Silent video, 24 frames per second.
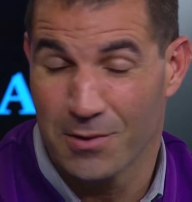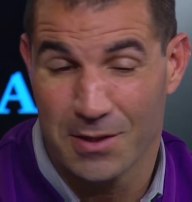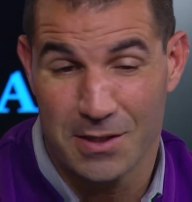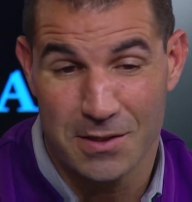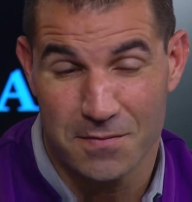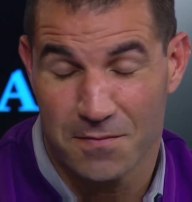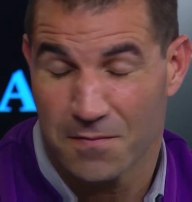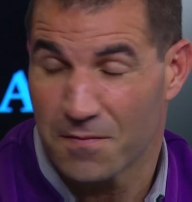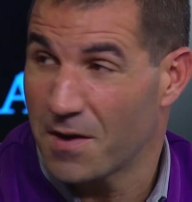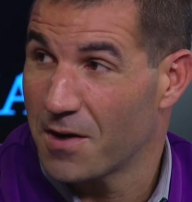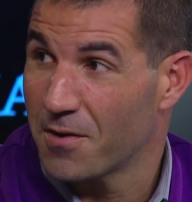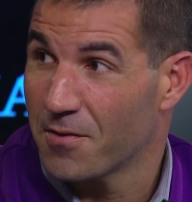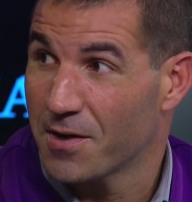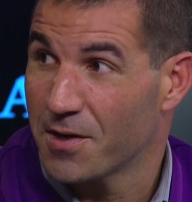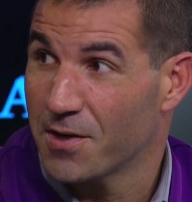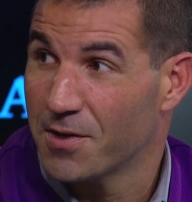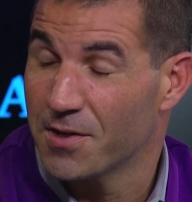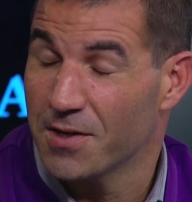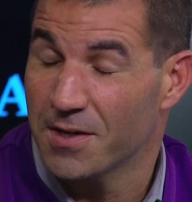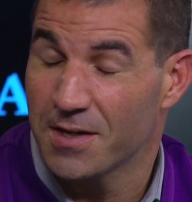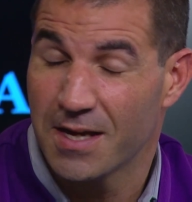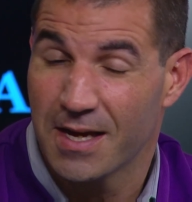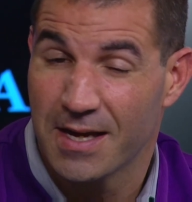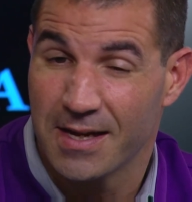it. He's very
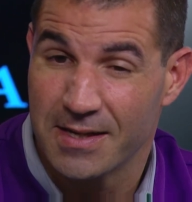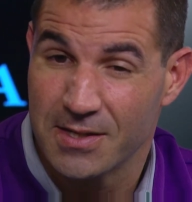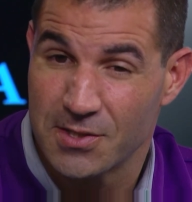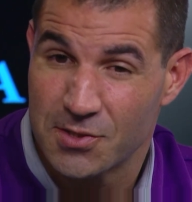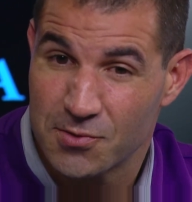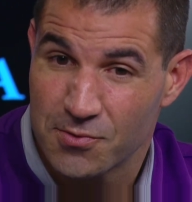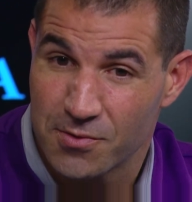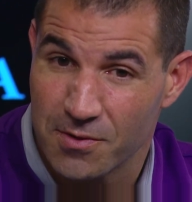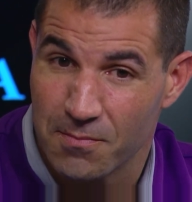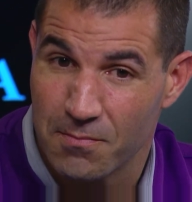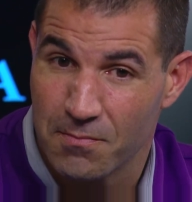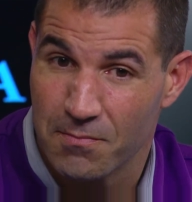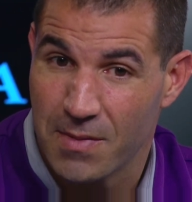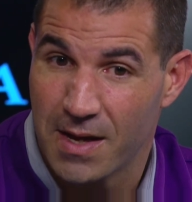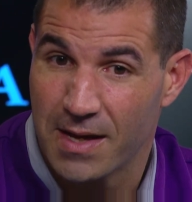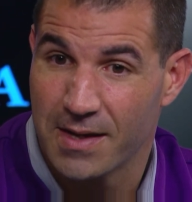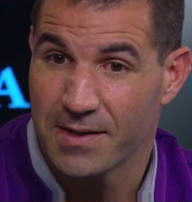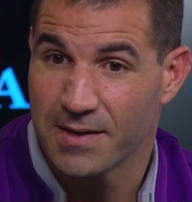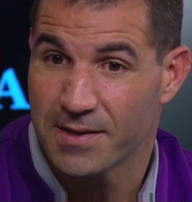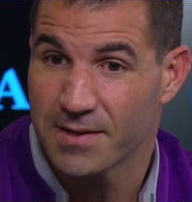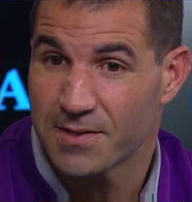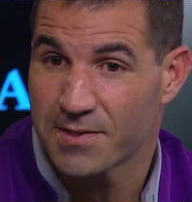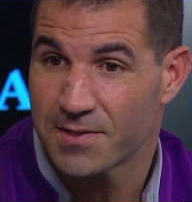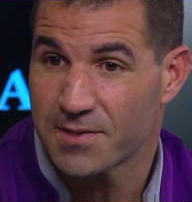good, and he's
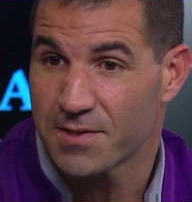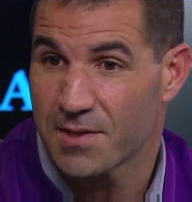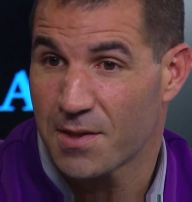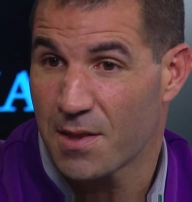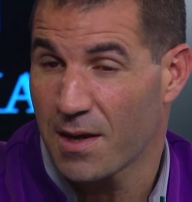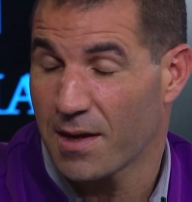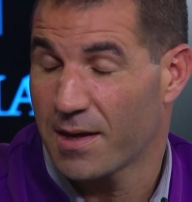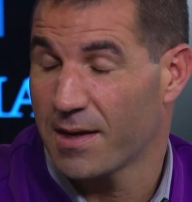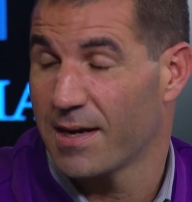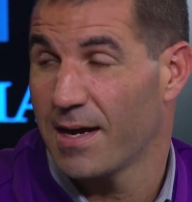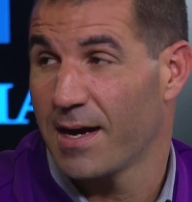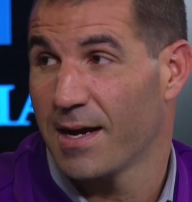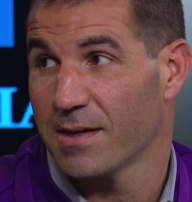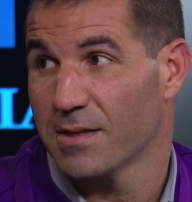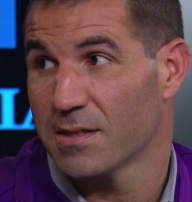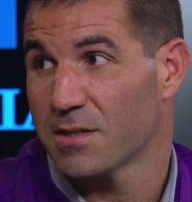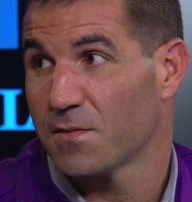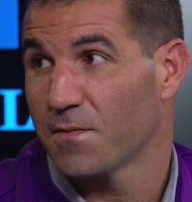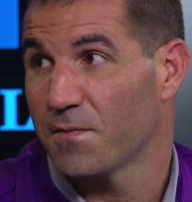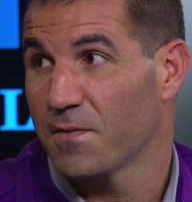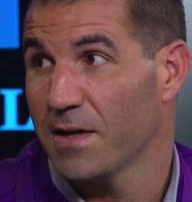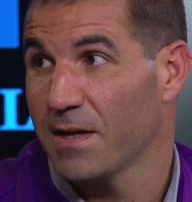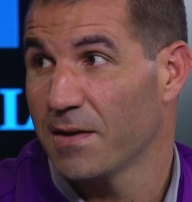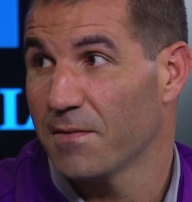tremendous thinking on his
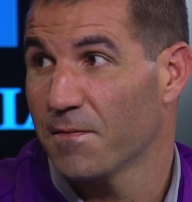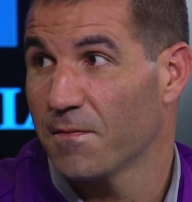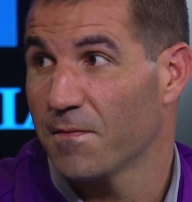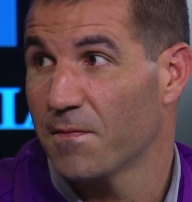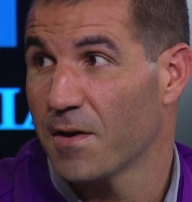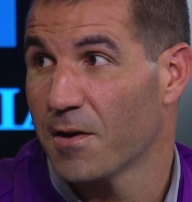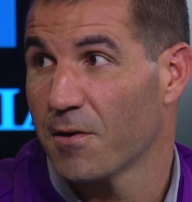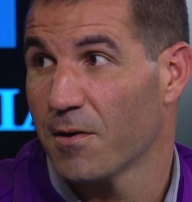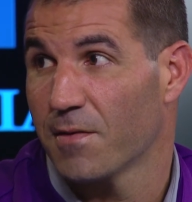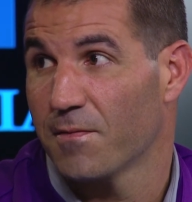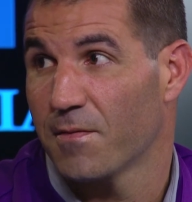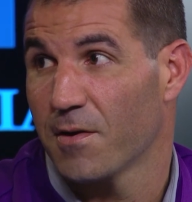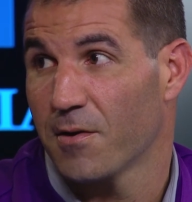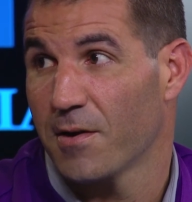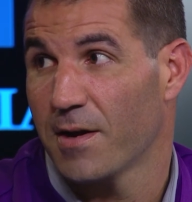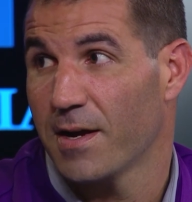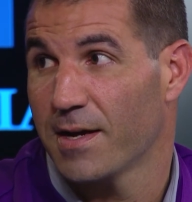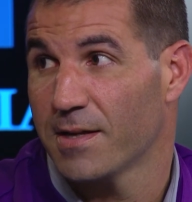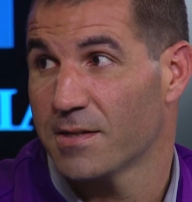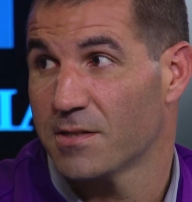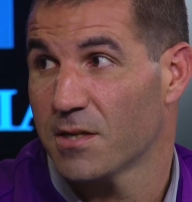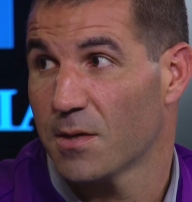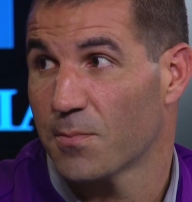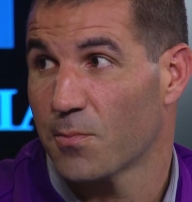feet. Very, very
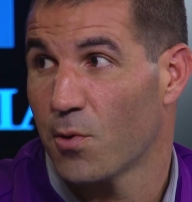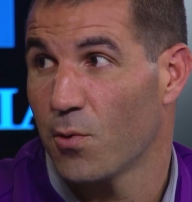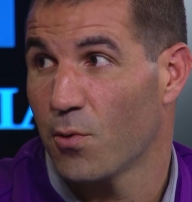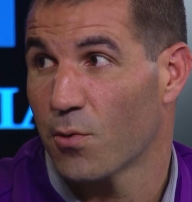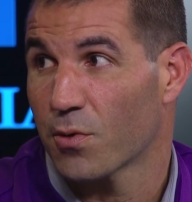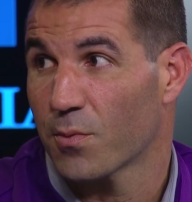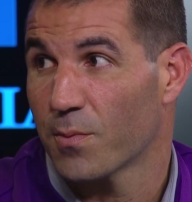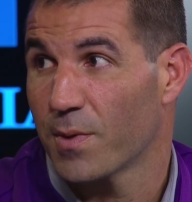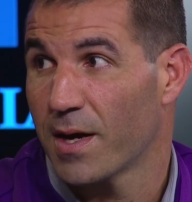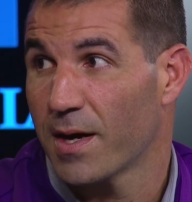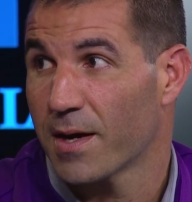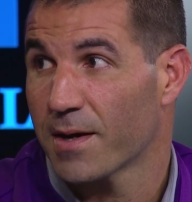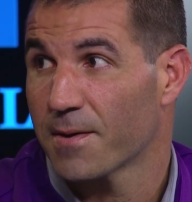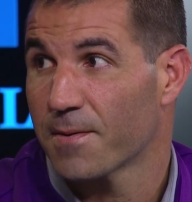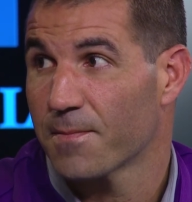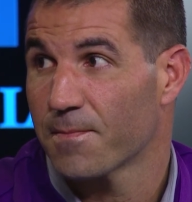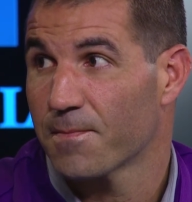heads-up quarterback.